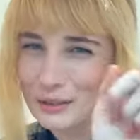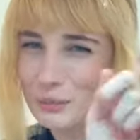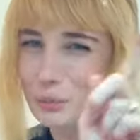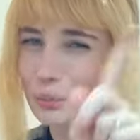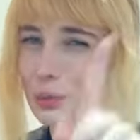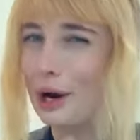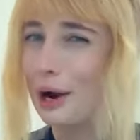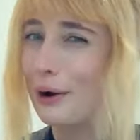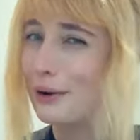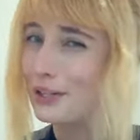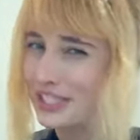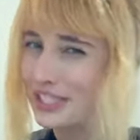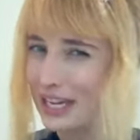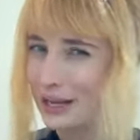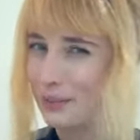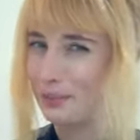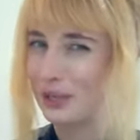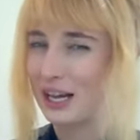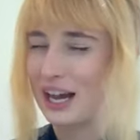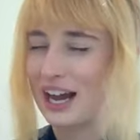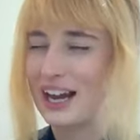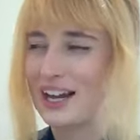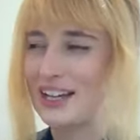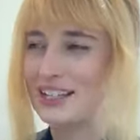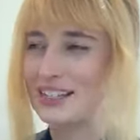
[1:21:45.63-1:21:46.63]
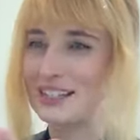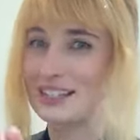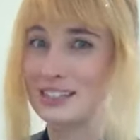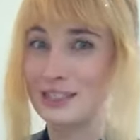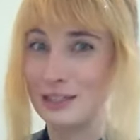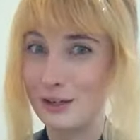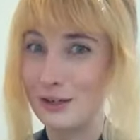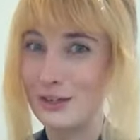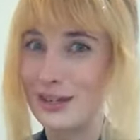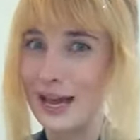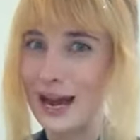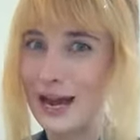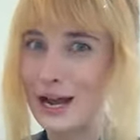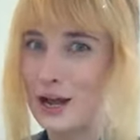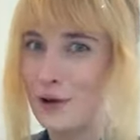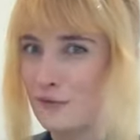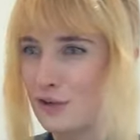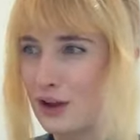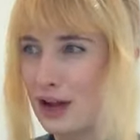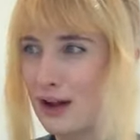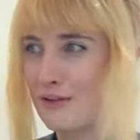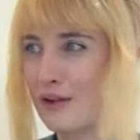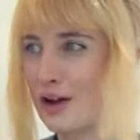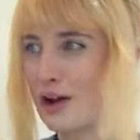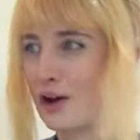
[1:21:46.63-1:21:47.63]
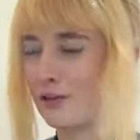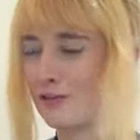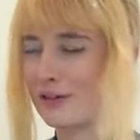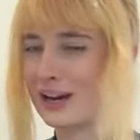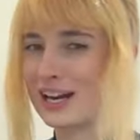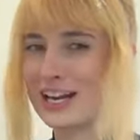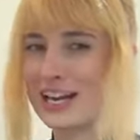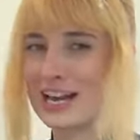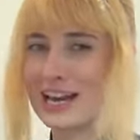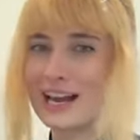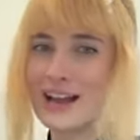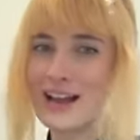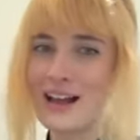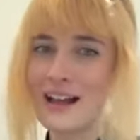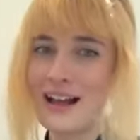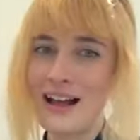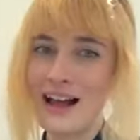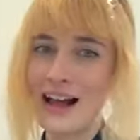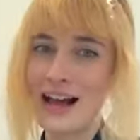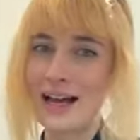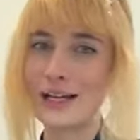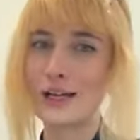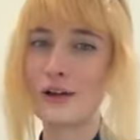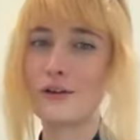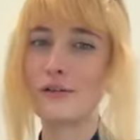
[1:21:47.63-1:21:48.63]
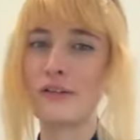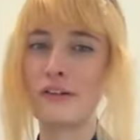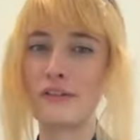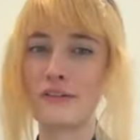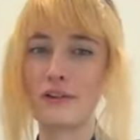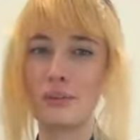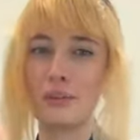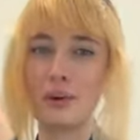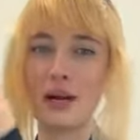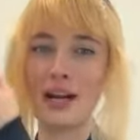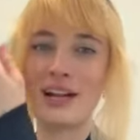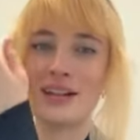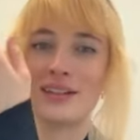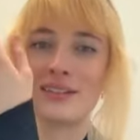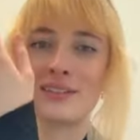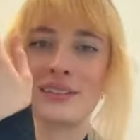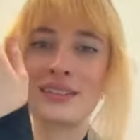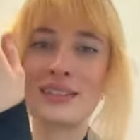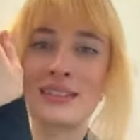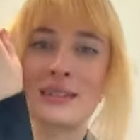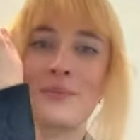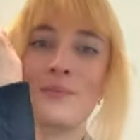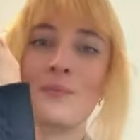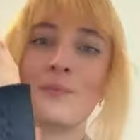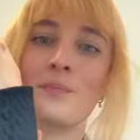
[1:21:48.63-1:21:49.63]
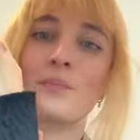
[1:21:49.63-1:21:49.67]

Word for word: Pro tip guys, do that if you haven't already at your favorite brands.